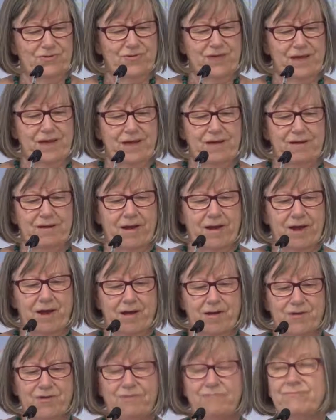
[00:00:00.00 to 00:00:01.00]
their
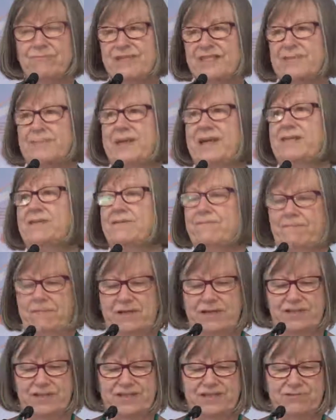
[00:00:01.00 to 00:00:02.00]
own respective
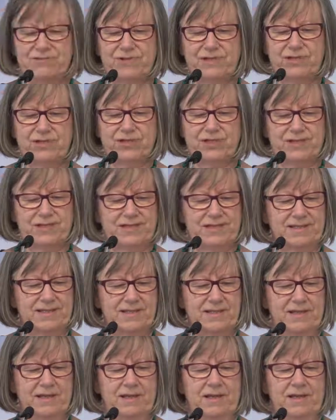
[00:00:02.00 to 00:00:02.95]
religious traditions